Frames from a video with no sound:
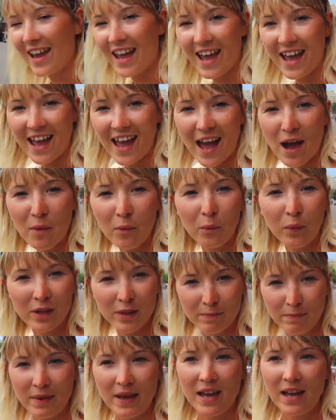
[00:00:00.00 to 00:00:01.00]
it
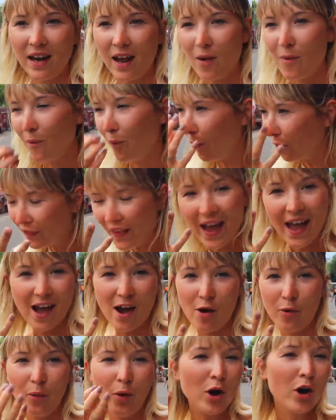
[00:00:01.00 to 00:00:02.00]
with beer. Like, what the
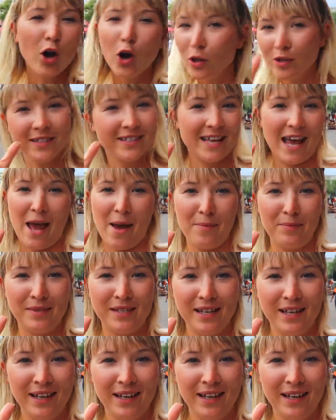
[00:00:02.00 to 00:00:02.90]
hell? What a concept.